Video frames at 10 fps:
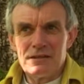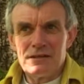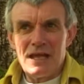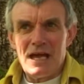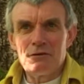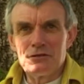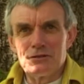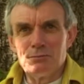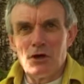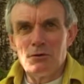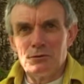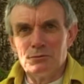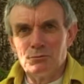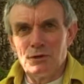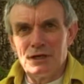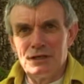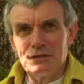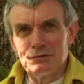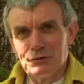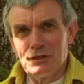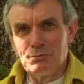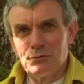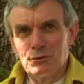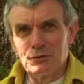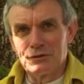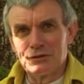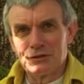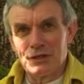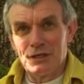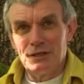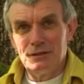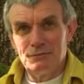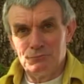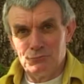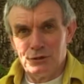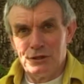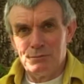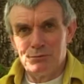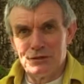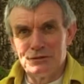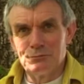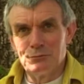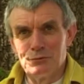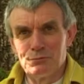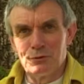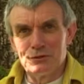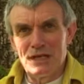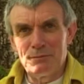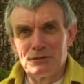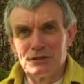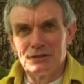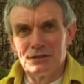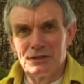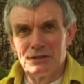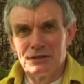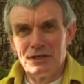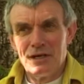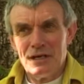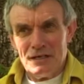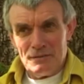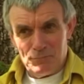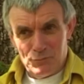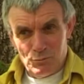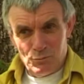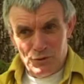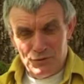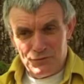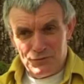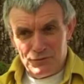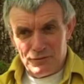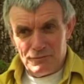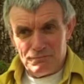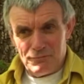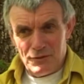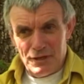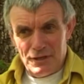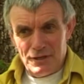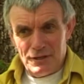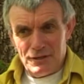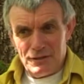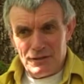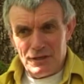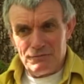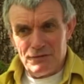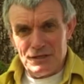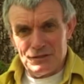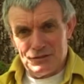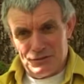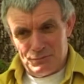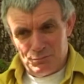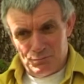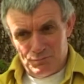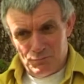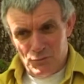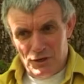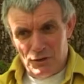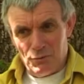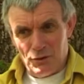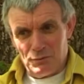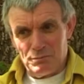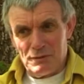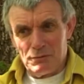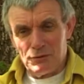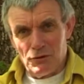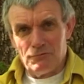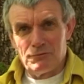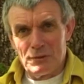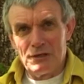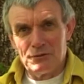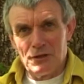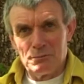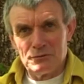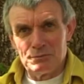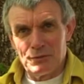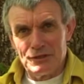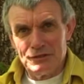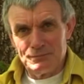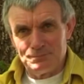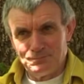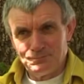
now is the moment when it's really important to stay really present with what's happening. And with events where I work with people who are not familiar with open space,